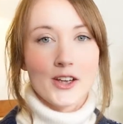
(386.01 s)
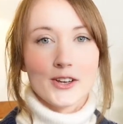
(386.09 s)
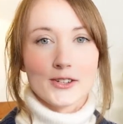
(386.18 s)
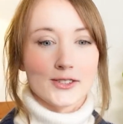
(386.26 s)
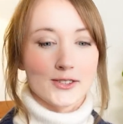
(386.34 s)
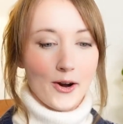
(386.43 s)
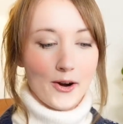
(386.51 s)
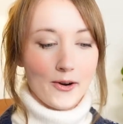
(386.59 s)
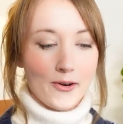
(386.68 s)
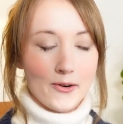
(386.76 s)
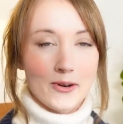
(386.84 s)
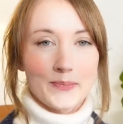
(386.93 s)

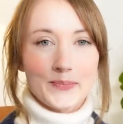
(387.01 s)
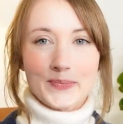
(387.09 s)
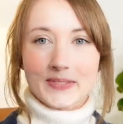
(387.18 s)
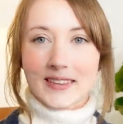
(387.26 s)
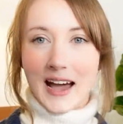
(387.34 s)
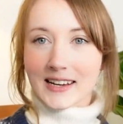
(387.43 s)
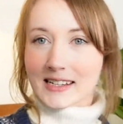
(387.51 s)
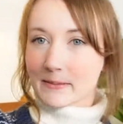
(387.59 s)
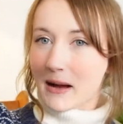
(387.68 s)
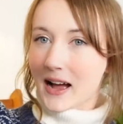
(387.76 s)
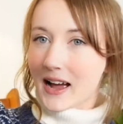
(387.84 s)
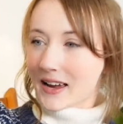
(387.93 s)
So that is
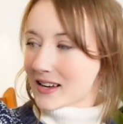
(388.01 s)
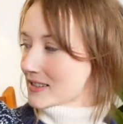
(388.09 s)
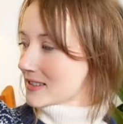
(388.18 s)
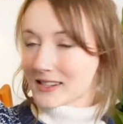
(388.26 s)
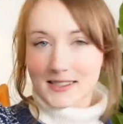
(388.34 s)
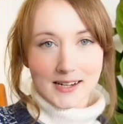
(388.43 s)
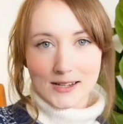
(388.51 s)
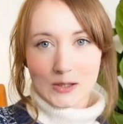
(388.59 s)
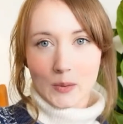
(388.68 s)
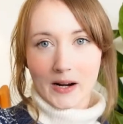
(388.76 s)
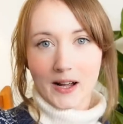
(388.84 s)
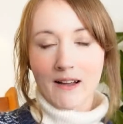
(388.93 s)
my Setesdal
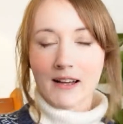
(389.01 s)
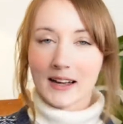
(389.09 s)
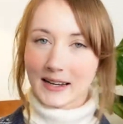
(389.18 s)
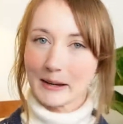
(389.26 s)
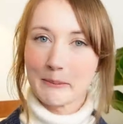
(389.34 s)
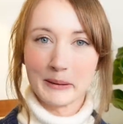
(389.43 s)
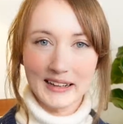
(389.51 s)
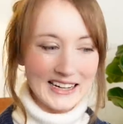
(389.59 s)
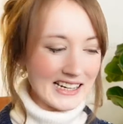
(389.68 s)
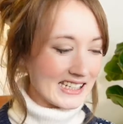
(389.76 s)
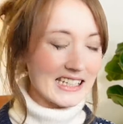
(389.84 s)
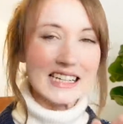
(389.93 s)
sweater
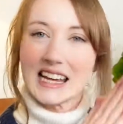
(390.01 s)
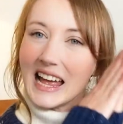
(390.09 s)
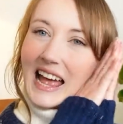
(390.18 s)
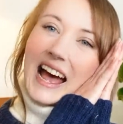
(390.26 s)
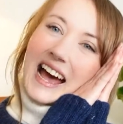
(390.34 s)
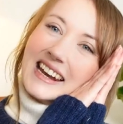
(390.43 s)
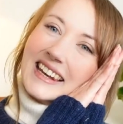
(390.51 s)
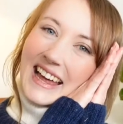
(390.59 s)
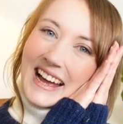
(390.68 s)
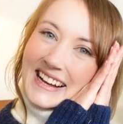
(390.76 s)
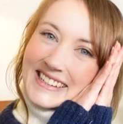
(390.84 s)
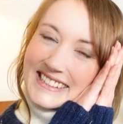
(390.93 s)
complete at
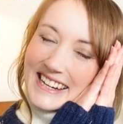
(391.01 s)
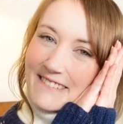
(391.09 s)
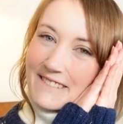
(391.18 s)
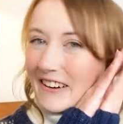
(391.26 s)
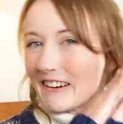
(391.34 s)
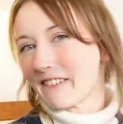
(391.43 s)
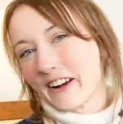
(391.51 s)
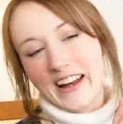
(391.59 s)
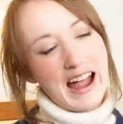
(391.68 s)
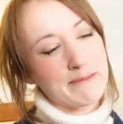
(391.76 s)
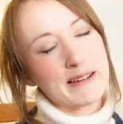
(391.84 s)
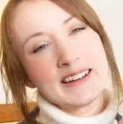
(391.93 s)
last. I'm very, very
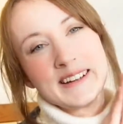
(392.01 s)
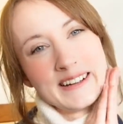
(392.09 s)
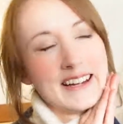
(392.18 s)
happy.